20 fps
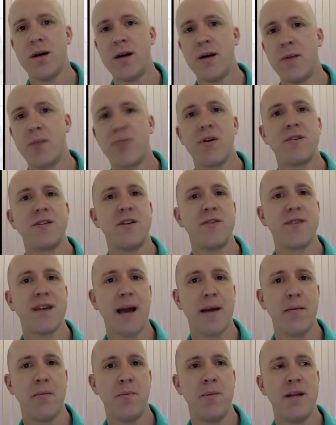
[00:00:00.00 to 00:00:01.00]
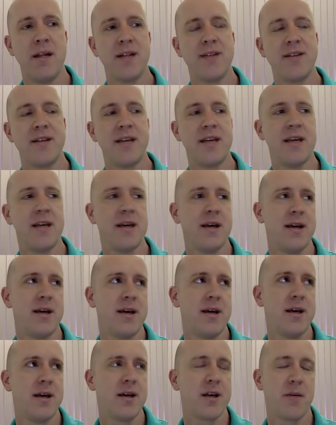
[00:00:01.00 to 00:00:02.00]
impressive capability,
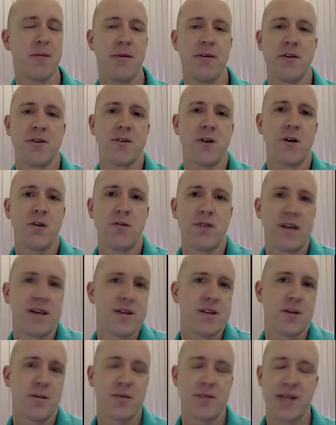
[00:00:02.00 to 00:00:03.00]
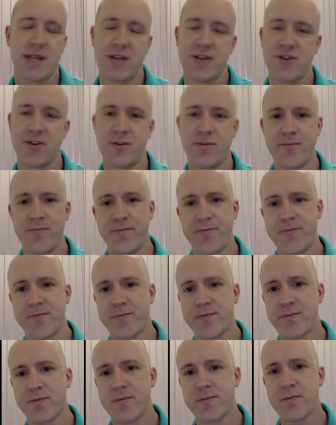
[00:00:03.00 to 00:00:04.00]
it could be resolving some tension.
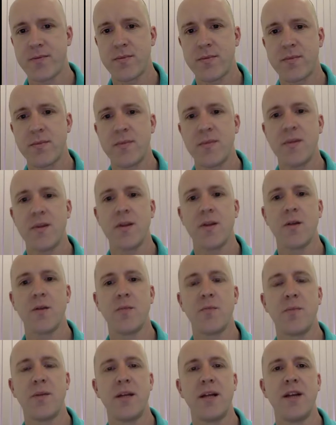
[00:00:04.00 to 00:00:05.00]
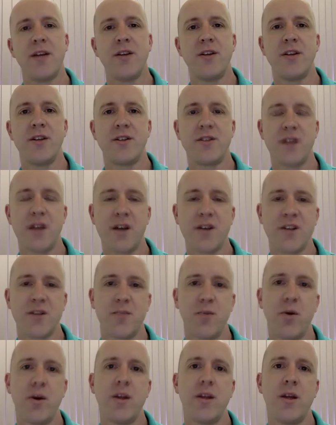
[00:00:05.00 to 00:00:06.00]
But it starts to
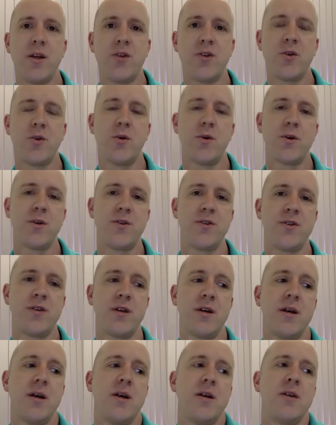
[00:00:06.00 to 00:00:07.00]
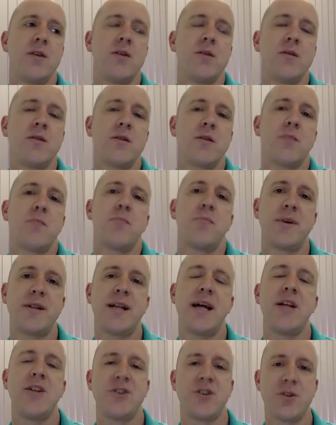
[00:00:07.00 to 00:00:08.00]
point you towards some
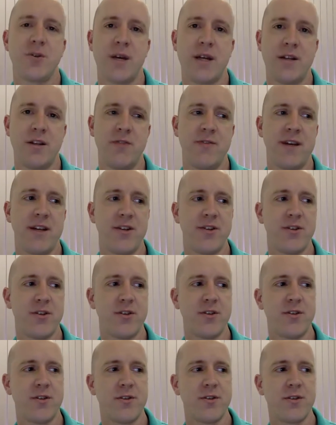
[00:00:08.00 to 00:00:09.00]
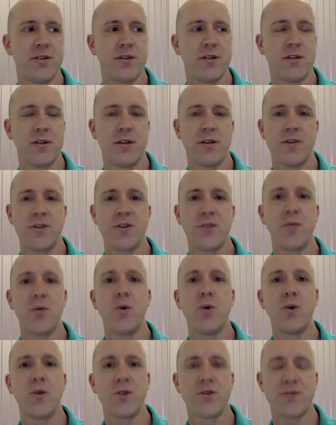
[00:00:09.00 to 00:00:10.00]
potential interventions and
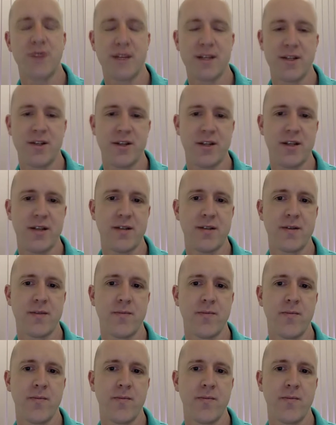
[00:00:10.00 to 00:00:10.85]
support strategies.